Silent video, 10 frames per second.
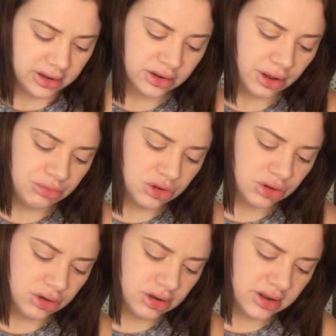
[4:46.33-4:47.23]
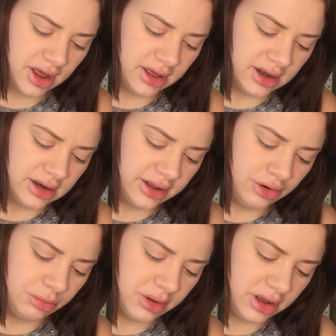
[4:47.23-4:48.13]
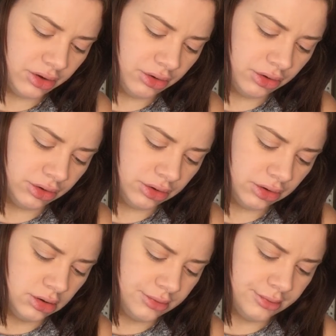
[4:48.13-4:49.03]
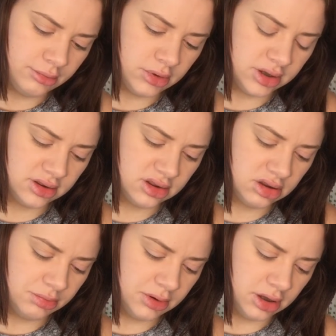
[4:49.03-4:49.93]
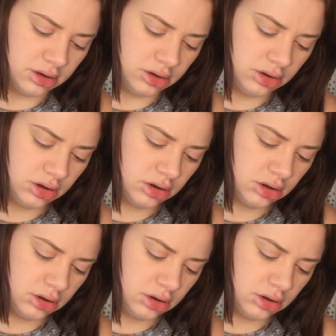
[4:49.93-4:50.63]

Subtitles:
so I'm just going to take a little bit on my sponge